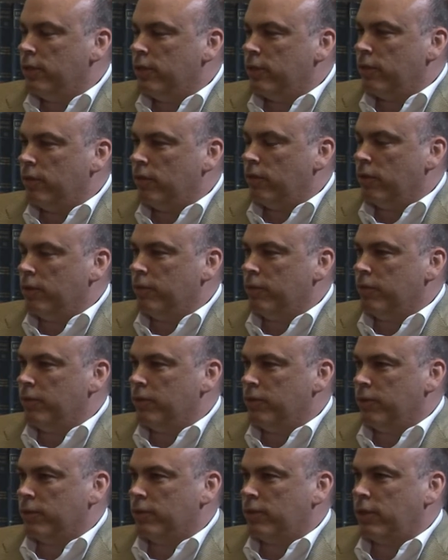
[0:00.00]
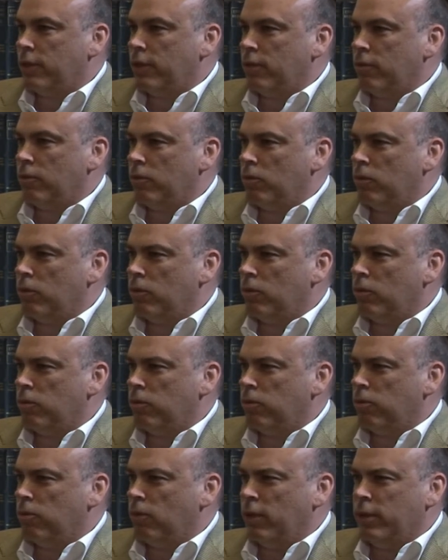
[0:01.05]
So a lot of it was just saying, well,
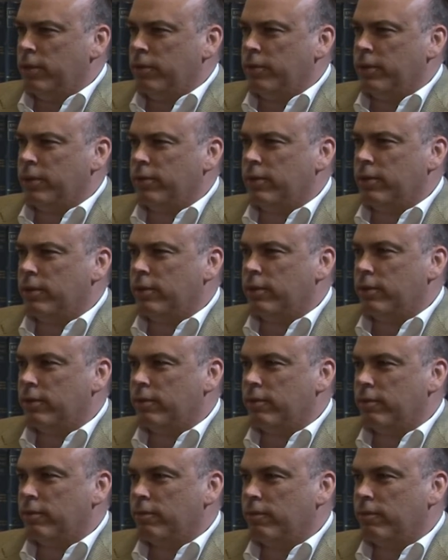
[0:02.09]
why do we do this?